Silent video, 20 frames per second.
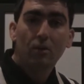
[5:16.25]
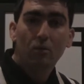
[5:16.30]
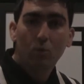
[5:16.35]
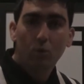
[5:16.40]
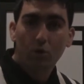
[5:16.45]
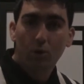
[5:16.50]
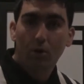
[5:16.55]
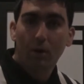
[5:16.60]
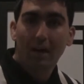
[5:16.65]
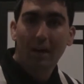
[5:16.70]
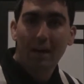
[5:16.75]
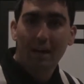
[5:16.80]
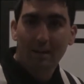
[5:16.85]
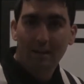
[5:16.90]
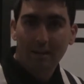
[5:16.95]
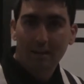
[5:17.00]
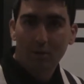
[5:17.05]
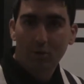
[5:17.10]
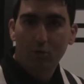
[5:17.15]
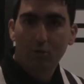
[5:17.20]
we'll go ahead
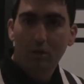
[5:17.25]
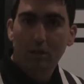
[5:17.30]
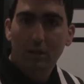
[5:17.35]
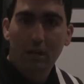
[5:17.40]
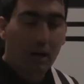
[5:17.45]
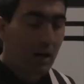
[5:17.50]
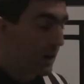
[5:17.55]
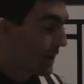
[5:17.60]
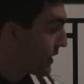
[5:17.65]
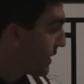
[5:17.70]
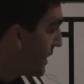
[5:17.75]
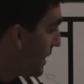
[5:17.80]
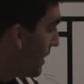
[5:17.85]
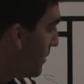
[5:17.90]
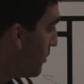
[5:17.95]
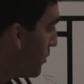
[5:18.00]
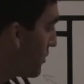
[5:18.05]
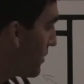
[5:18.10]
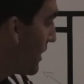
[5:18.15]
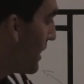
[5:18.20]
and kill the clock
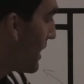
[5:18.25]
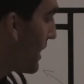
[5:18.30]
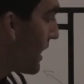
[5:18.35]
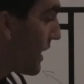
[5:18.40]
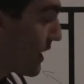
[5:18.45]
and we'll take